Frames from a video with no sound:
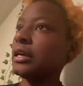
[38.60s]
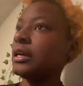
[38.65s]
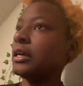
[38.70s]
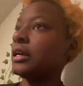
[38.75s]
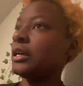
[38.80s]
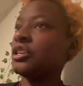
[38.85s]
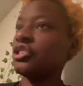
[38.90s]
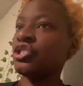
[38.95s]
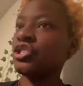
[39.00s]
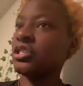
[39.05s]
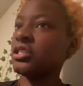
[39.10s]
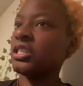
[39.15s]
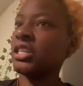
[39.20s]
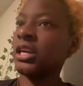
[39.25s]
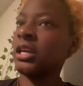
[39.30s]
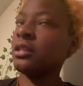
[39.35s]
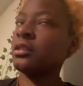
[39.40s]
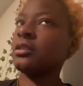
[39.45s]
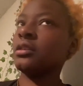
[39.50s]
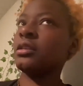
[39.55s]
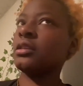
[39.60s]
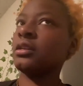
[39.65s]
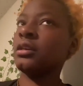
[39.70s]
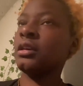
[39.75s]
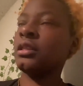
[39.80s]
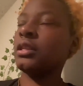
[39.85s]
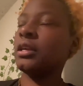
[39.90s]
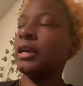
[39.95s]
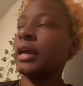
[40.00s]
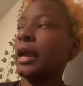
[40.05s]
It's just in
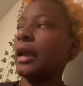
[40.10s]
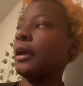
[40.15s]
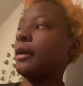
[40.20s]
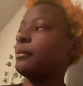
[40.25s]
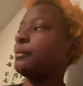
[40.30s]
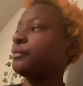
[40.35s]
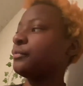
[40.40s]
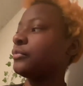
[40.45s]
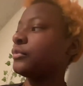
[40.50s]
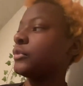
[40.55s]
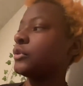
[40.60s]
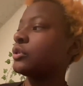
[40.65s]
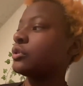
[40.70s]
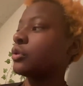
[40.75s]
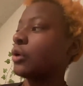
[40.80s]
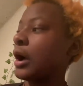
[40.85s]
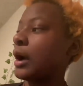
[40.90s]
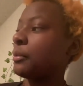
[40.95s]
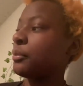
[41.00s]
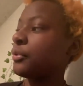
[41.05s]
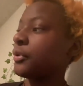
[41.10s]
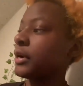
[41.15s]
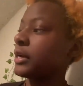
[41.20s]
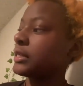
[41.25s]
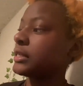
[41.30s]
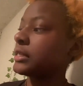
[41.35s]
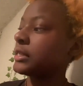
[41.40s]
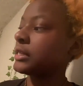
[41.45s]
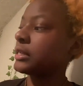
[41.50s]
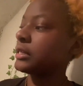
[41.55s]
the game. So I
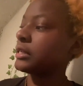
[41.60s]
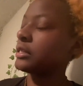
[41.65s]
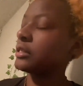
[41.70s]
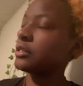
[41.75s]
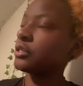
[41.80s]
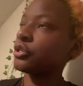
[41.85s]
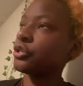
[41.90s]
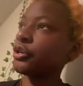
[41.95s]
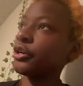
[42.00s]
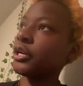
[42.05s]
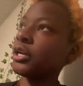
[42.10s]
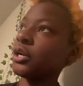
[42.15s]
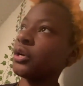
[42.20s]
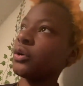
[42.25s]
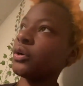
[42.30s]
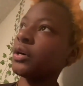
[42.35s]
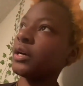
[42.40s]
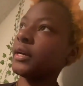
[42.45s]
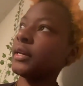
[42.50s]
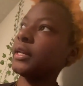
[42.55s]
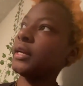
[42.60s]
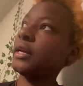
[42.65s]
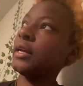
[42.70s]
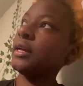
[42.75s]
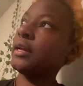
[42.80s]
pressed it to turn it on,